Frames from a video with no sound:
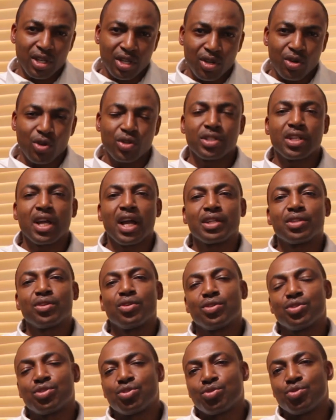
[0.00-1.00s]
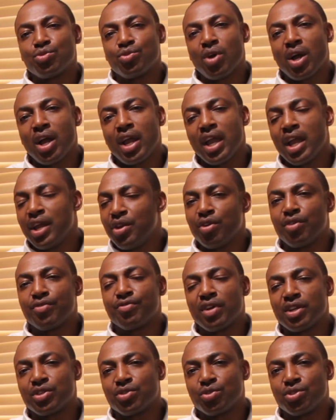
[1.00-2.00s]
contact us through any
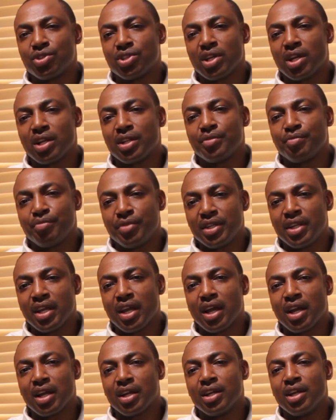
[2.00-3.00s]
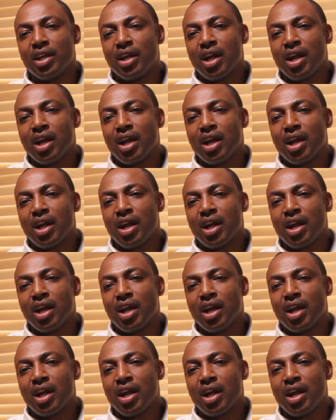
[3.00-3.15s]
of our social media